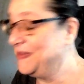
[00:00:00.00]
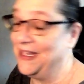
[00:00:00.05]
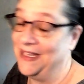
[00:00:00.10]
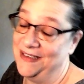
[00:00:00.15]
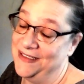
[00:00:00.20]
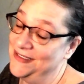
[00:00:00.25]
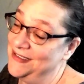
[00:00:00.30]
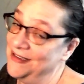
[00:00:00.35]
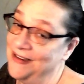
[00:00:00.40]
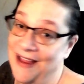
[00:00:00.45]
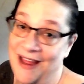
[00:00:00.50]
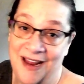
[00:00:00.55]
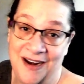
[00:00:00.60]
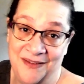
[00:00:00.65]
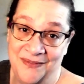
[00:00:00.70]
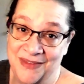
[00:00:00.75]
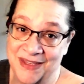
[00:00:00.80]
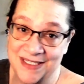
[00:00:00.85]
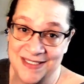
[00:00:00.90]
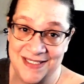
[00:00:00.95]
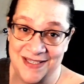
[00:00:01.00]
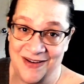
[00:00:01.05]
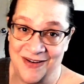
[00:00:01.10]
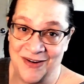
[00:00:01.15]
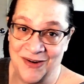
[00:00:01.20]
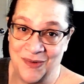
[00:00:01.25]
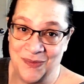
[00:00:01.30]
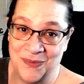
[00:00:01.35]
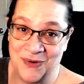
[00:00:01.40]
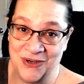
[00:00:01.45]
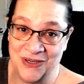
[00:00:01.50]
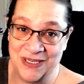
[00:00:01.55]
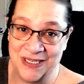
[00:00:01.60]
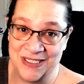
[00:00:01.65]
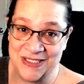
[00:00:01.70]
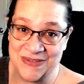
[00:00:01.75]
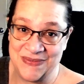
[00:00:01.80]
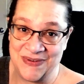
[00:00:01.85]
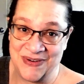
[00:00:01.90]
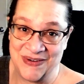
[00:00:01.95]
thinks a lot of this artwork
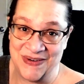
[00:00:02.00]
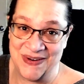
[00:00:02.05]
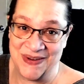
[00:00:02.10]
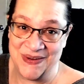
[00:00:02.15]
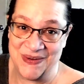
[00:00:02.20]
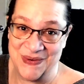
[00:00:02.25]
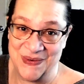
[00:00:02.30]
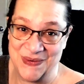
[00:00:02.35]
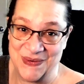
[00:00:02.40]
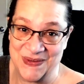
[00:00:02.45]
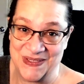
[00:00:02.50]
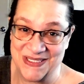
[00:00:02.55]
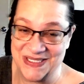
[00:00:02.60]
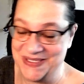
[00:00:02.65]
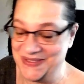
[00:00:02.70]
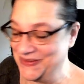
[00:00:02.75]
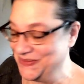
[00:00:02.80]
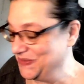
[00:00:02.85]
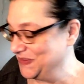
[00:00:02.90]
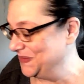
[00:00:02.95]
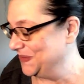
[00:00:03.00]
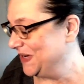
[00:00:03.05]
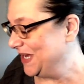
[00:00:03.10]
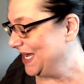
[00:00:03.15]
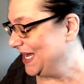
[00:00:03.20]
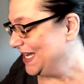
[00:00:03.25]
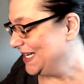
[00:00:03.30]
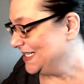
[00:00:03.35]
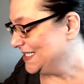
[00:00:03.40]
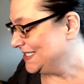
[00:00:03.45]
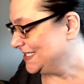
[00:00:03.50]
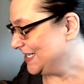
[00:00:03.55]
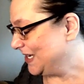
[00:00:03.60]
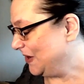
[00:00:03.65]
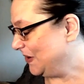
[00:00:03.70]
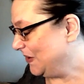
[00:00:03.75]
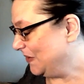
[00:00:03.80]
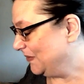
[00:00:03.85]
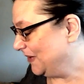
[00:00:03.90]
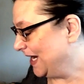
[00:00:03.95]
is very cool too.
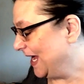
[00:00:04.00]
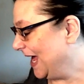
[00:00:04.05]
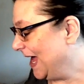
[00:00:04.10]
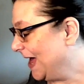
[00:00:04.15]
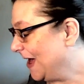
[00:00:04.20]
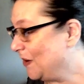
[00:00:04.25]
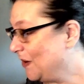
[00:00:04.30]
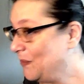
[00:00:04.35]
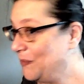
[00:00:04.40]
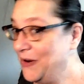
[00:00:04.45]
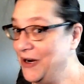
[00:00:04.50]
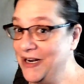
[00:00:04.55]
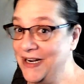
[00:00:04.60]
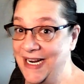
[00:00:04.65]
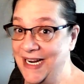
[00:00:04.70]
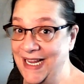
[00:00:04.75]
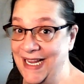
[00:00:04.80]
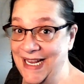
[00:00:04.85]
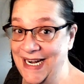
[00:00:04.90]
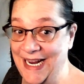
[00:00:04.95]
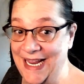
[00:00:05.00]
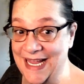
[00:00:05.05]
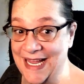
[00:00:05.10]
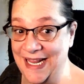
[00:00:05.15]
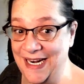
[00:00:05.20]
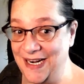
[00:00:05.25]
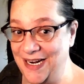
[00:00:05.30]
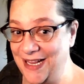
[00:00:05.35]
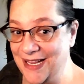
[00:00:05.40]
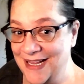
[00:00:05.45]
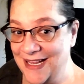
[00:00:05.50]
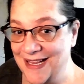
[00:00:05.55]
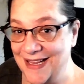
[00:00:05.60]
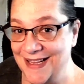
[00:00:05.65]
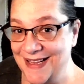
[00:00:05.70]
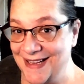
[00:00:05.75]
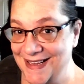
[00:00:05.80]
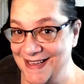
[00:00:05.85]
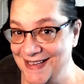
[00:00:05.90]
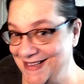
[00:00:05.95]
So now we're digging in
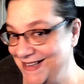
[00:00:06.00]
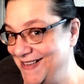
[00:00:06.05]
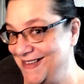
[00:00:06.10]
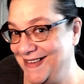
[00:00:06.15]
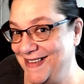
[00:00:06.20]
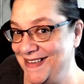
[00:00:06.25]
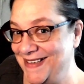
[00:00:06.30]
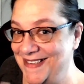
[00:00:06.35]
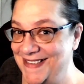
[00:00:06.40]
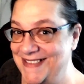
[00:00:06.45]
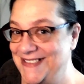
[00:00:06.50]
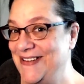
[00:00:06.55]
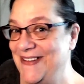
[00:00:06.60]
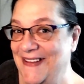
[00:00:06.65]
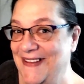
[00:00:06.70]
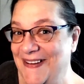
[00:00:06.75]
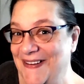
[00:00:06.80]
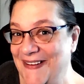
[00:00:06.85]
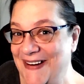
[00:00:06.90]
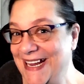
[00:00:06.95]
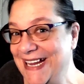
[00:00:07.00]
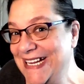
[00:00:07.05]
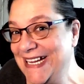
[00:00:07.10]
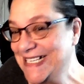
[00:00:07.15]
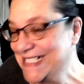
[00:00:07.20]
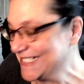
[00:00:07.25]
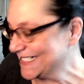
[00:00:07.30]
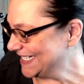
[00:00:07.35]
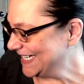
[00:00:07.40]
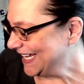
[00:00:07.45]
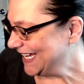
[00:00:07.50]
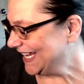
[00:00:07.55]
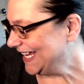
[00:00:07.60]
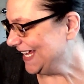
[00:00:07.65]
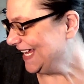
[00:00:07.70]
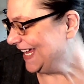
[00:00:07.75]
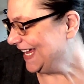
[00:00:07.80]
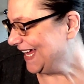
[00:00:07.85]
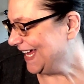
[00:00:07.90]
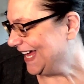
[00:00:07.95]
to the goodies.
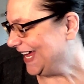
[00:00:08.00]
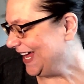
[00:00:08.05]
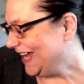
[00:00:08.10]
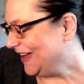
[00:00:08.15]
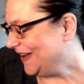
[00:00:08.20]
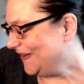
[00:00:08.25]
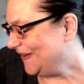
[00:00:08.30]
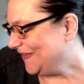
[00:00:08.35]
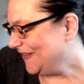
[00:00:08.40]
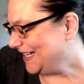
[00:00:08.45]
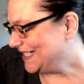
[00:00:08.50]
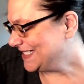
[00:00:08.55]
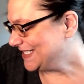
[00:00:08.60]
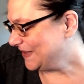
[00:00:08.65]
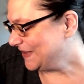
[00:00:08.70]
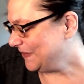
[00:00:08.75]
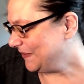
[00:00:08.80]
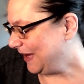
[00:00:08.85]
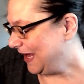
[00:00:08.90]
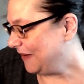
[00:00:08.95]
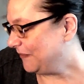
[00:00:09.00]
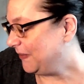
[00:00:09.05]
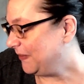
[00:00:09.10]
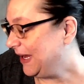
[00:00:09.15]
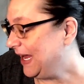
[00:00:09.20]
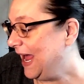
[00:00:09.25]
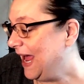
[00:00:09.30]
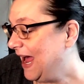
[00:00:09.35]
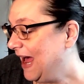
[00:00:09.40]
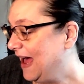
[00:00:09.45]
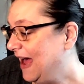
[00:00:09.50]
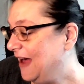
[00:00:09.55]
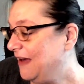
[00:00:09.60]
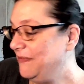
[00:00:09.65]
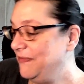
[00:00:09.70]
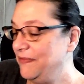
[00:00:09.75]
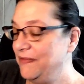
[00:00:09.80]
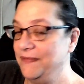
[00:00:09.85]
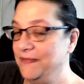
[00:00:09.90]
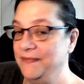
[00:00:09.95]
Oh, let's see what we have. We have